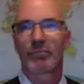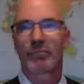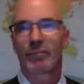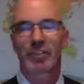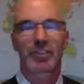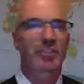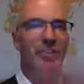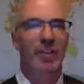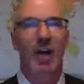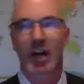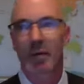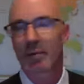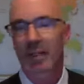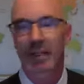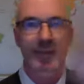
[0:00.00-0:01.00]
just as a
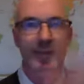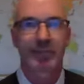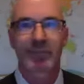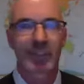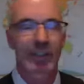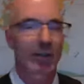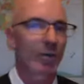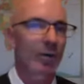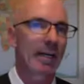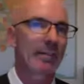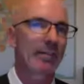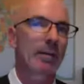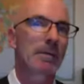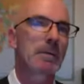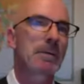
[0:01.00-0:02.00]
hobby and, you know, whatever.
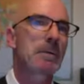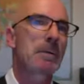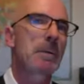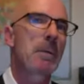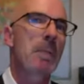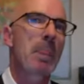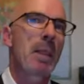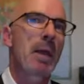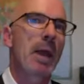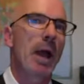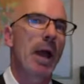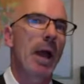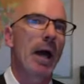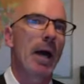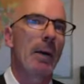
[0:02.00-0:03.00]

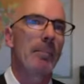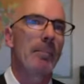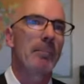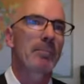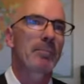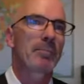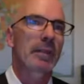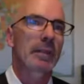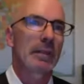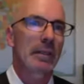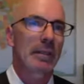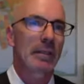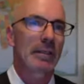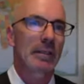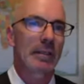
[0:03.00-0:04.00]
Um,
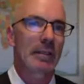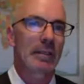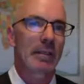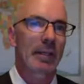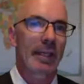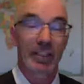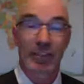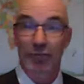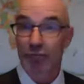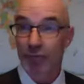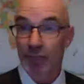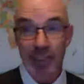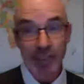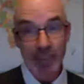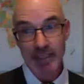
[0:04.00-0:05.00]
and it's
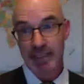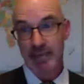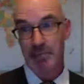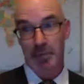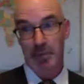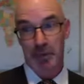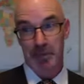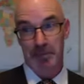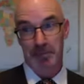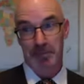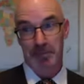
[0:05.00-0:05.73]
really simple.